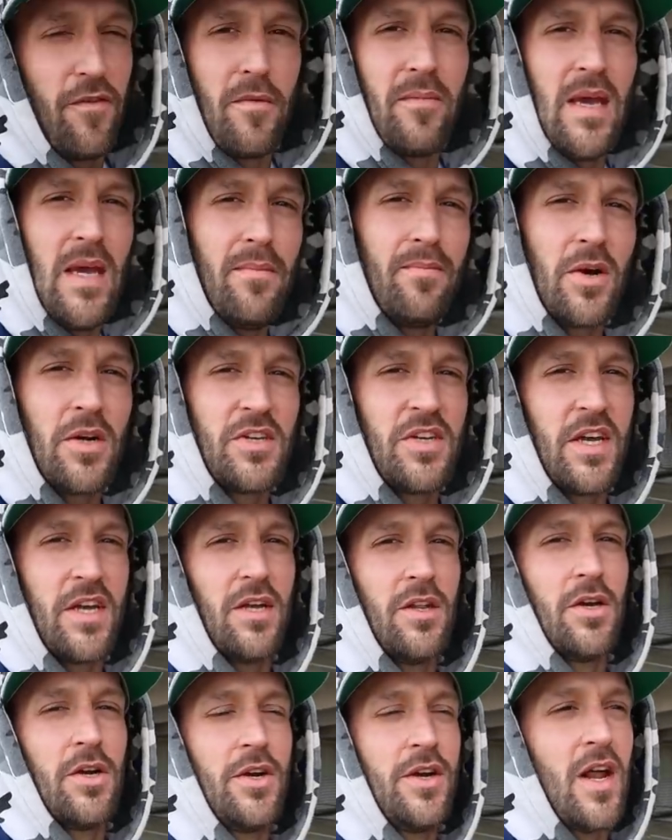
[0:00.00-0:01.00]
For me in
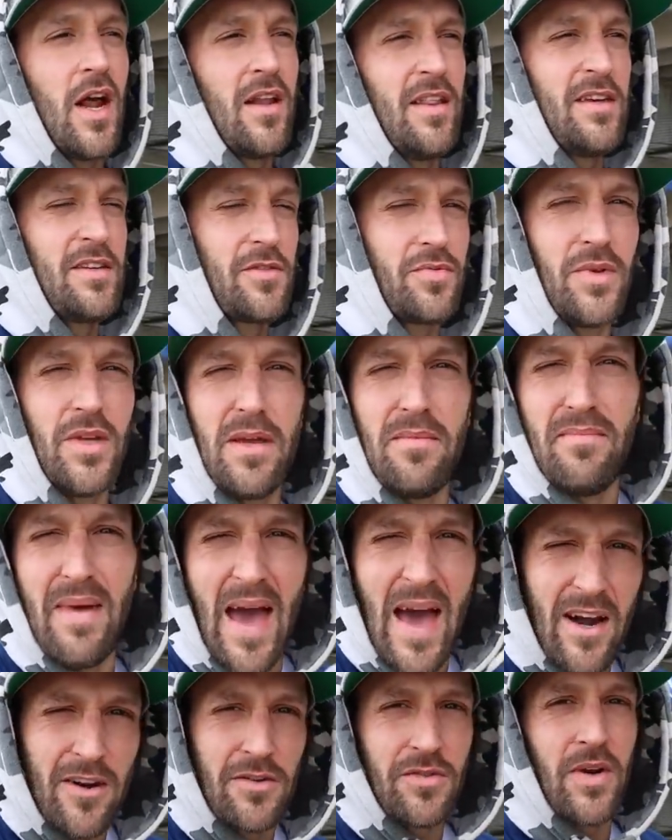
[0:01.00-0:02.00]
particular, none of this really
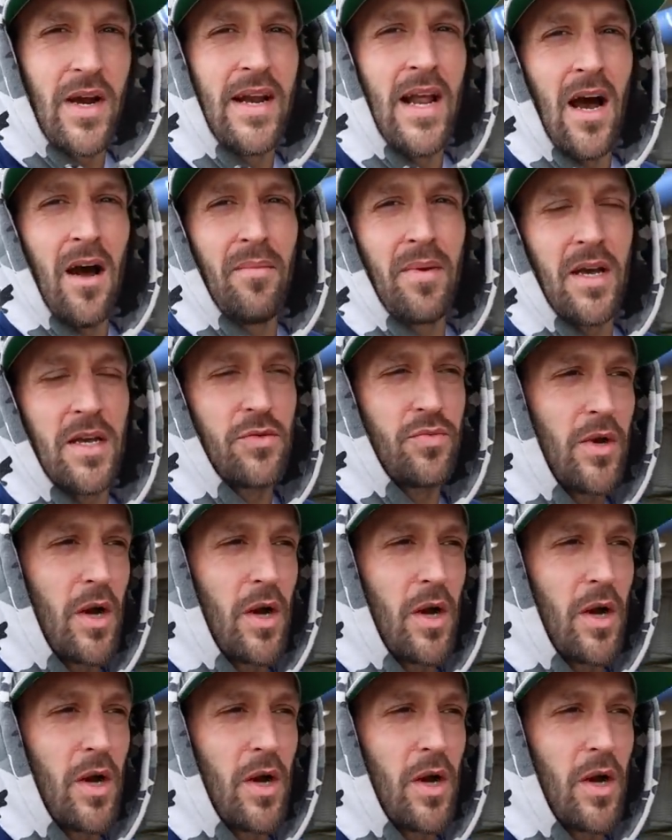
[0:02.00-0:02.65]
matters right now because